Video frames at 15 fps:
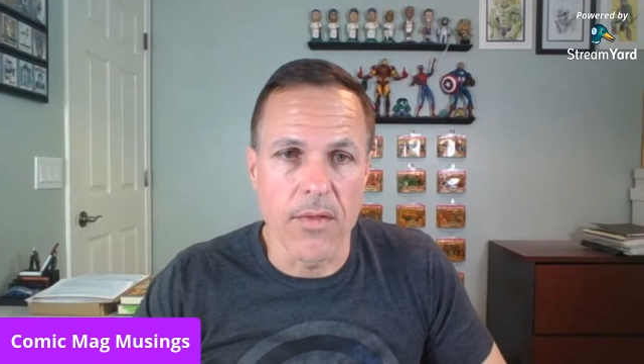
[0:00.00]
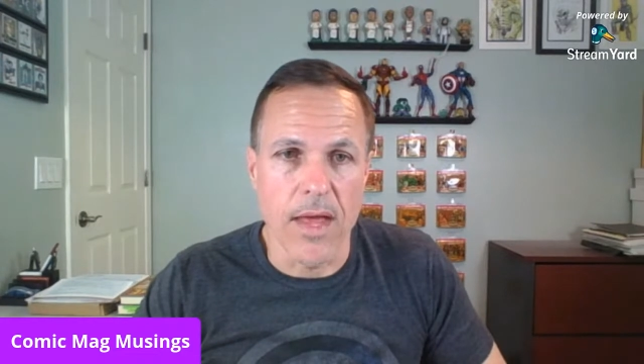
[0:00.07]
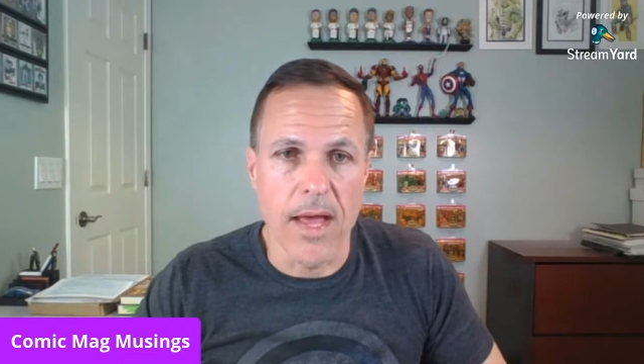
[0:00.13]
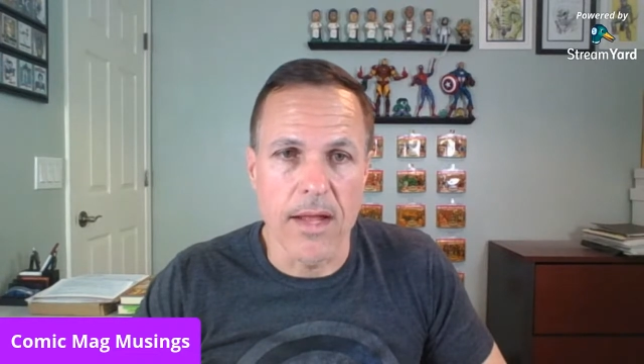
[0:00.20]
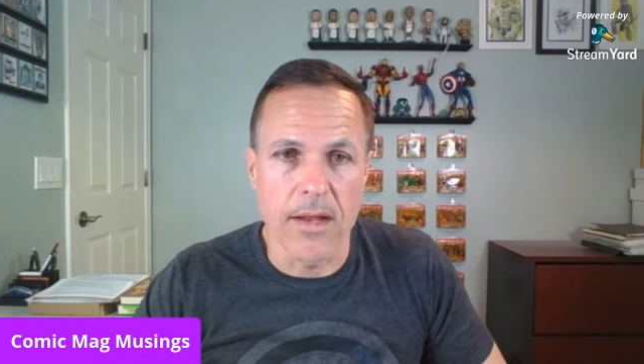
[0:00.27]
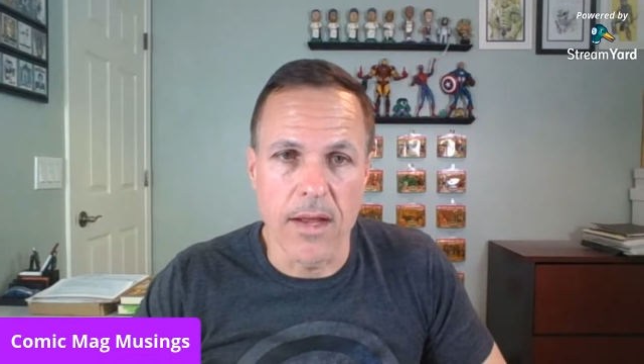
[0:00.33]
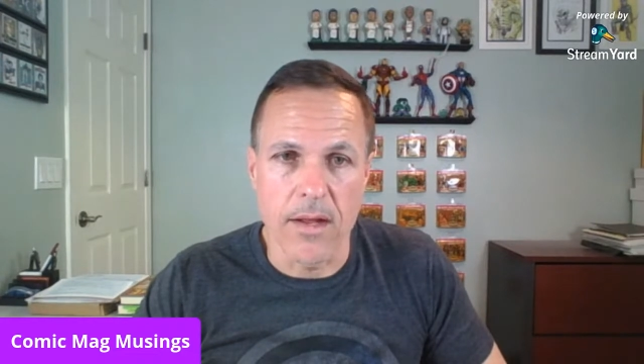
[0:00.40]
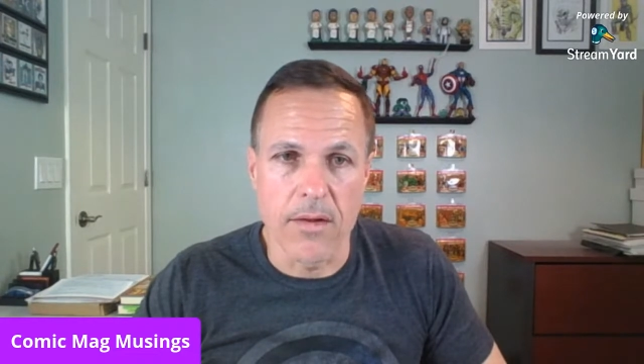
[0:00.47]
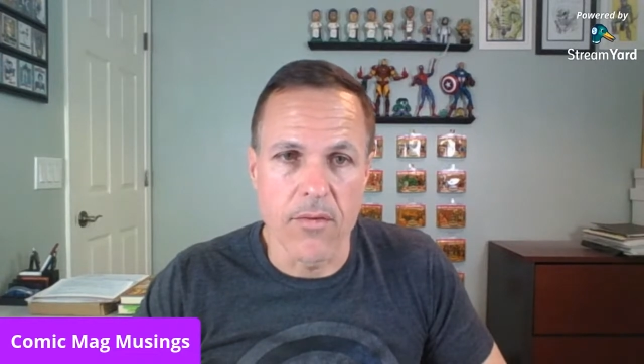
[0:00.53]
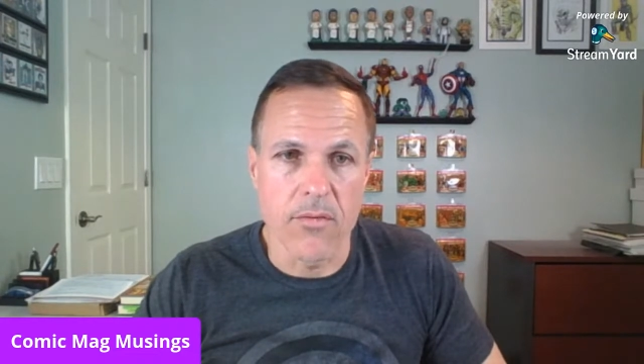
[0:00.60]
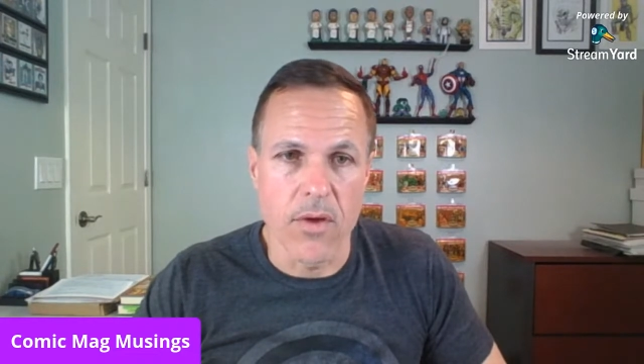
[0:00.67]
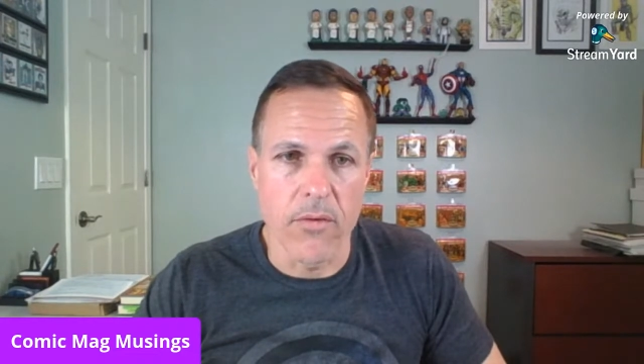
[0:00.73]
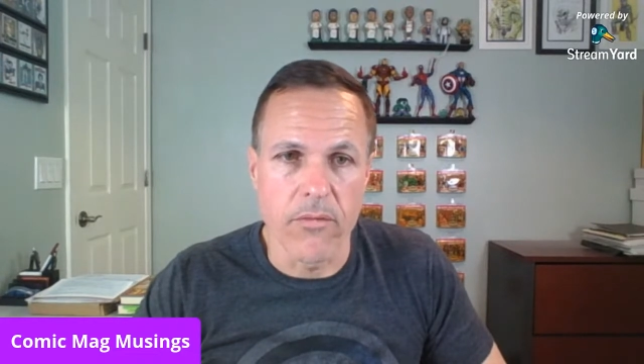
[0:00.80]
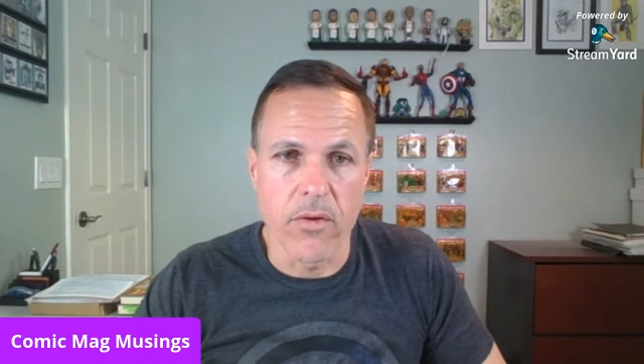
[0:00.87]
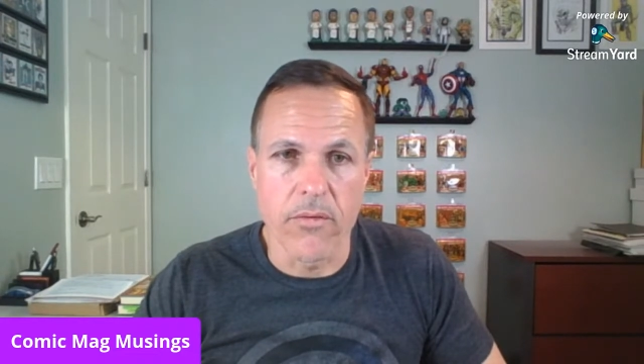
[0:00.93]
that and
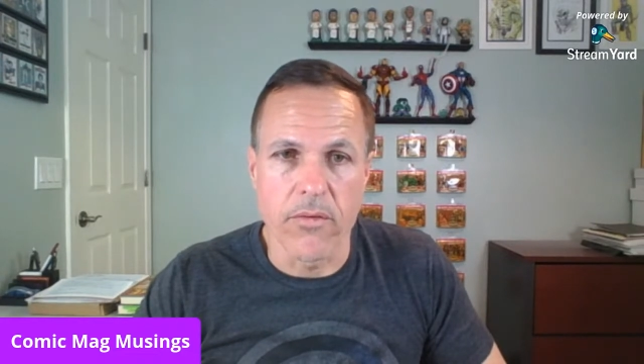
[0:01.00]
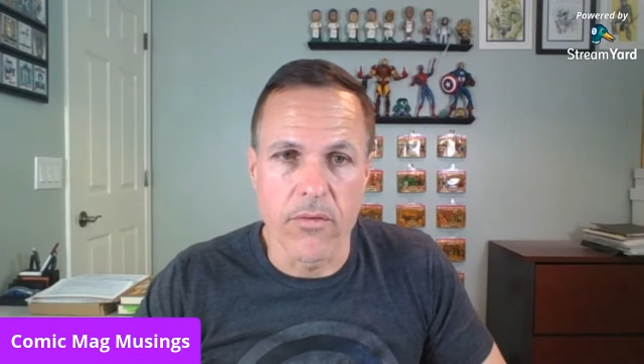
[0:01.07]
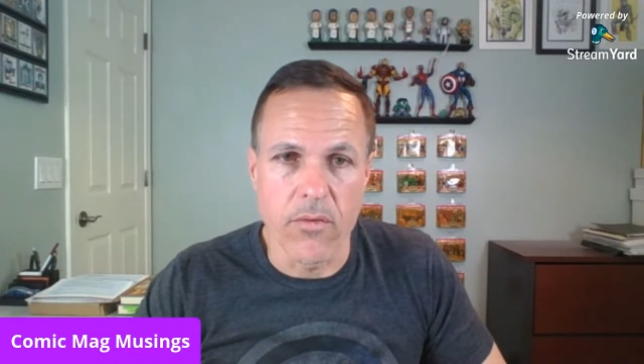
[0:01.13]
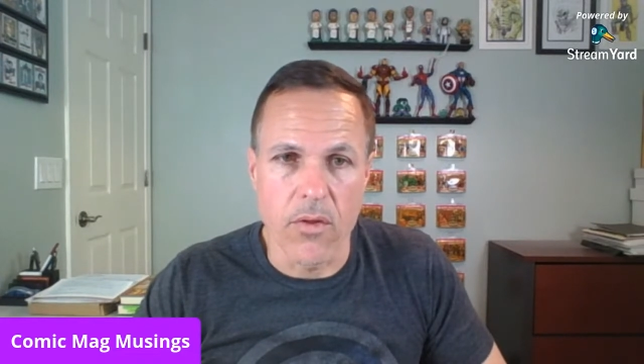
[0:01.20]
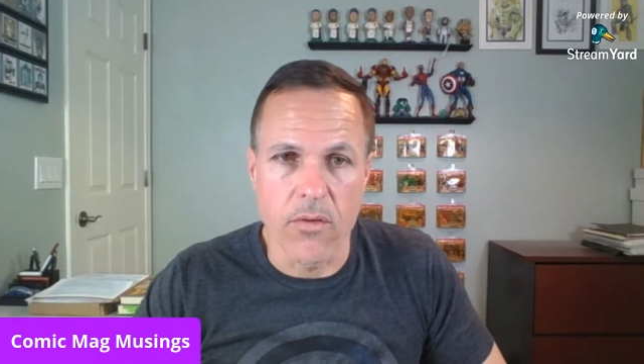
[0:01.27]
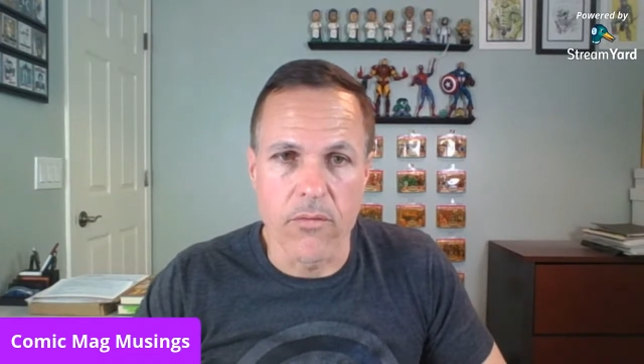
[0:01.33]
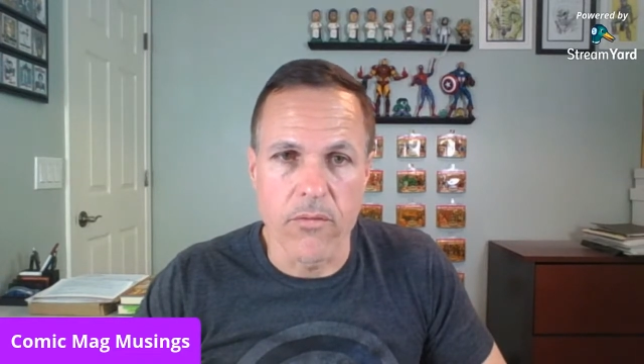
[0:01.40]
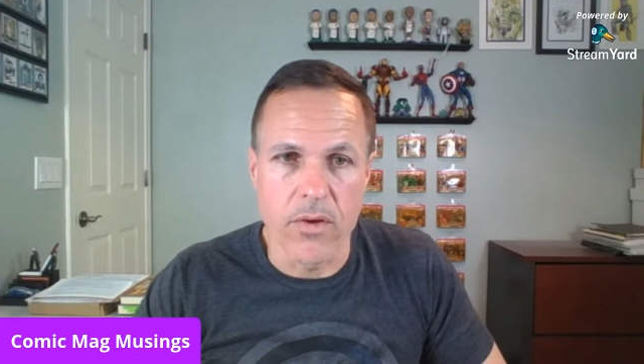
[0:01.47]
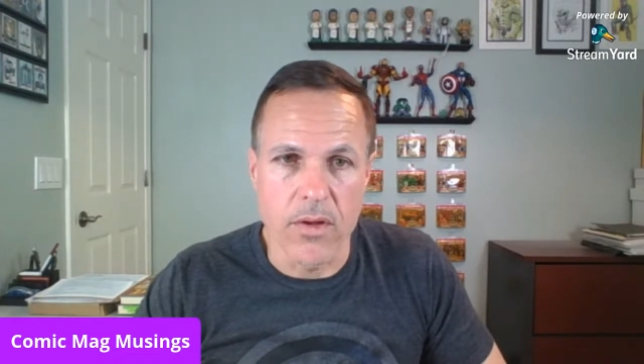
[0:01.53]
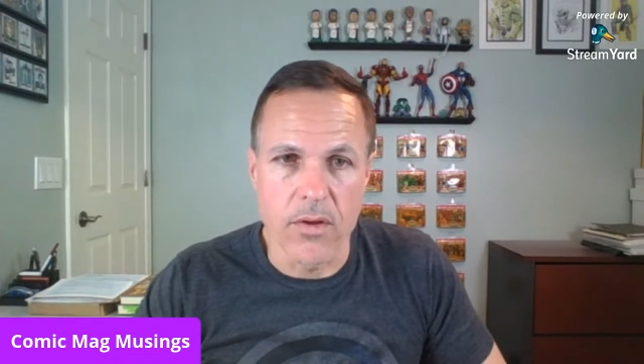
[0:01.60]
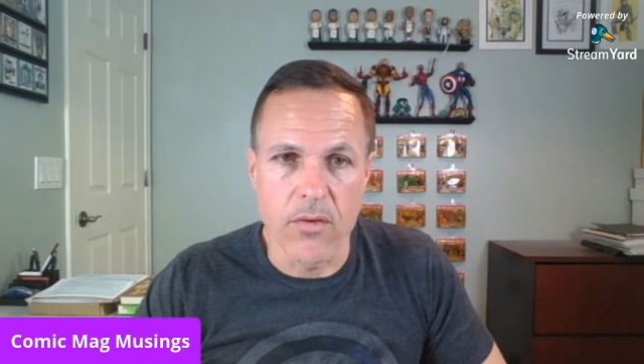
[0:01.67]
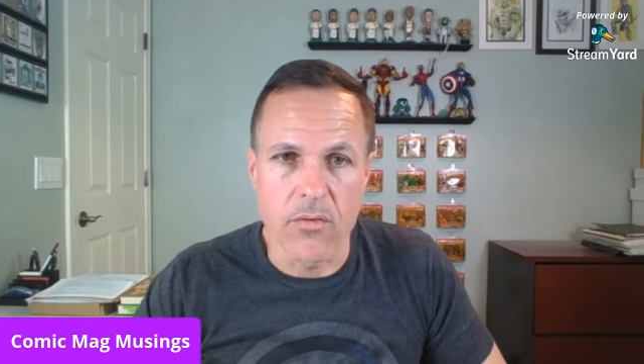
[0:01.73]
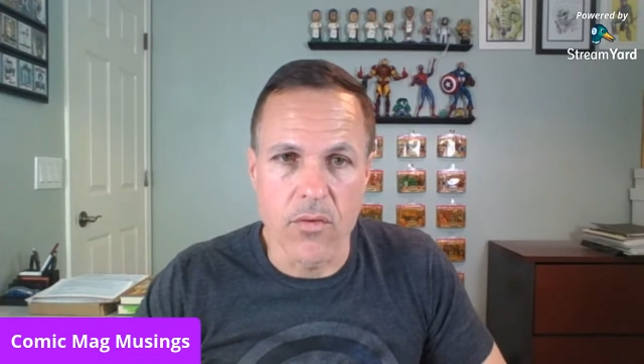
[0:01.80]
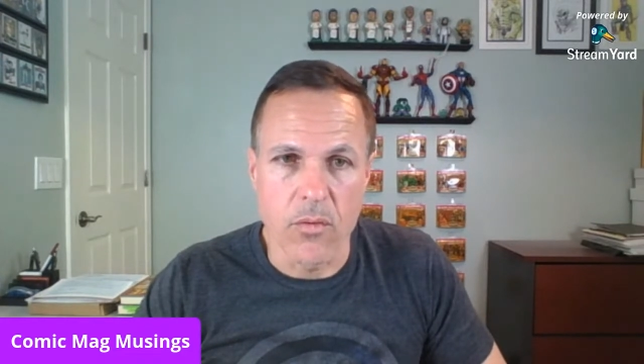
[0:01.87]
several of his other videos.